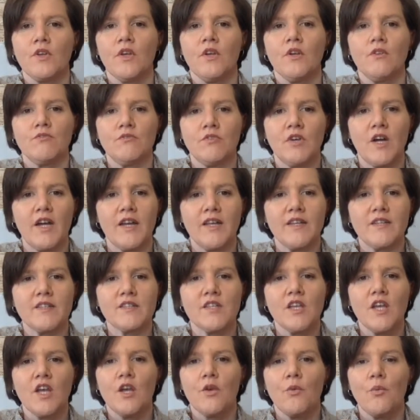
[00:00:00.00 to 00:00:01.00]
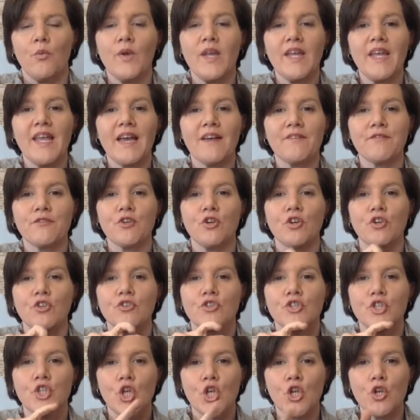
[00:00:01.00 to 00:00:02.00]
Right, we have got
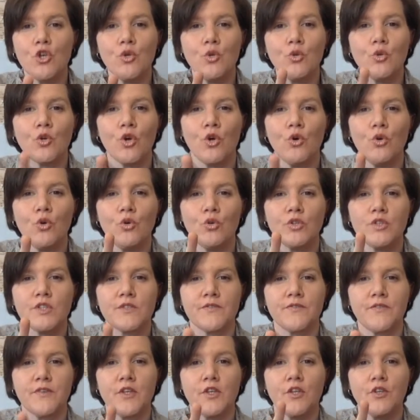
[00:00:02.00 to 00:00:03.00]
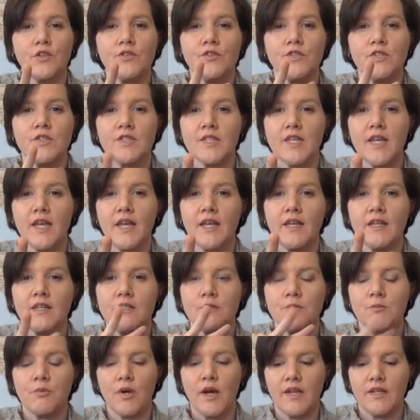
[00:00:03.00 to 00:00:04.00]
2 chords for you today to
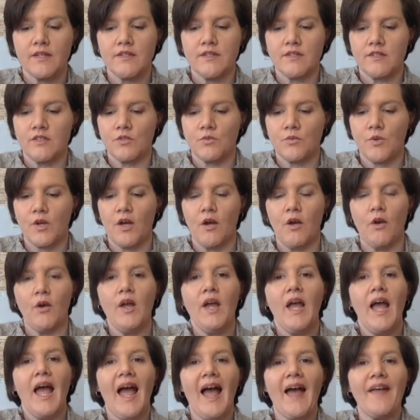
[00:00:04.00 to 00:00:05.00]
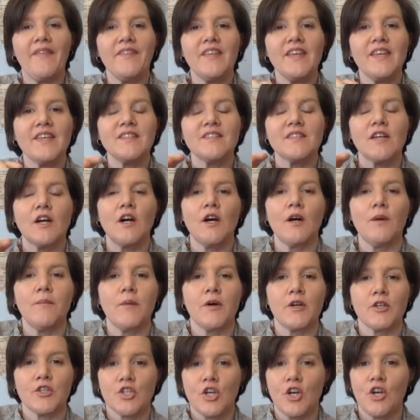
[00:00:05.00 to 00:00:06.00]
practice as well. And these are
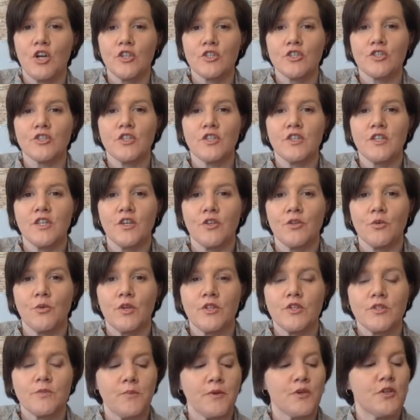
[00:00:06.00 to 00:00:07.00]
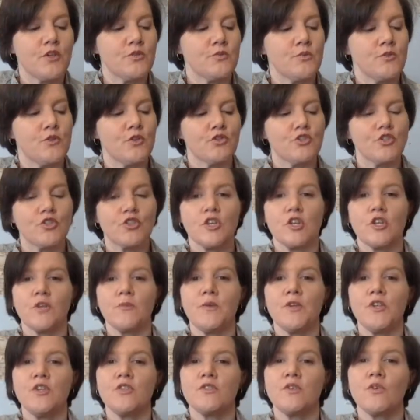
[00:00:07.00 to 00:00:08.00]
much harder than the other ones, because we're not just going to
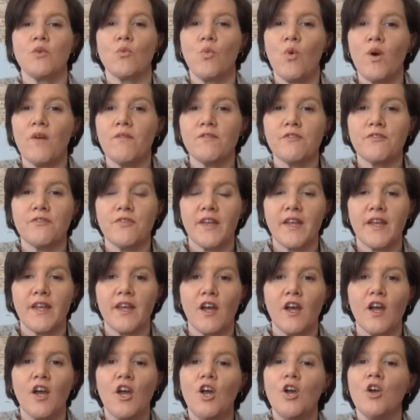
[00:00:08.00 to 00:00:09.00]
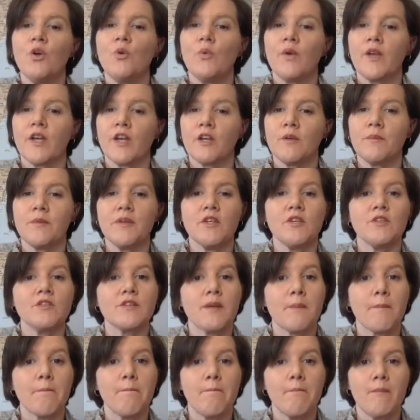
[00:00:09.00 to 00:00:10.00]
be using one finger, we're going to be
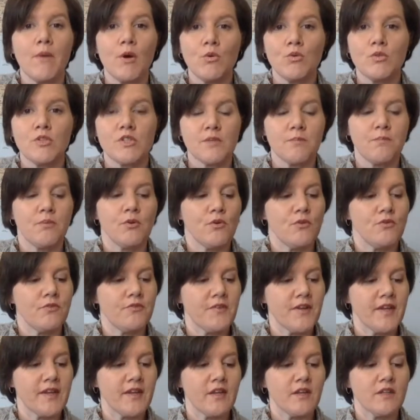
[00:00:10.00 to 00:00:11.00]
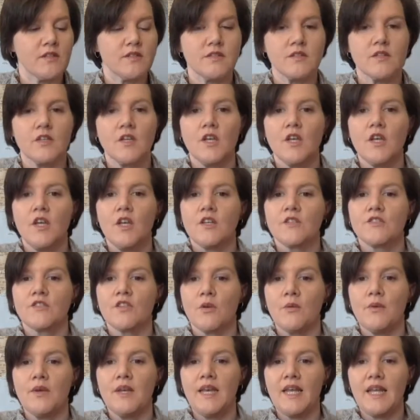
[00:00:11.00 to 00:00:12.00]
using multiple fingers. So
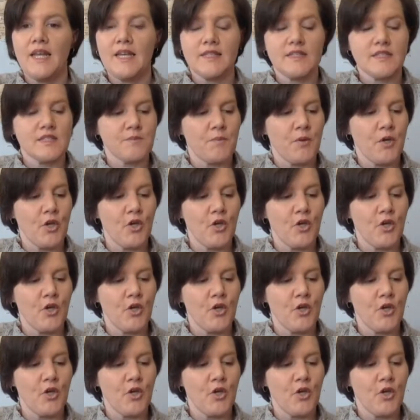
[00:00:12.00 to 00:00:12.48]
let's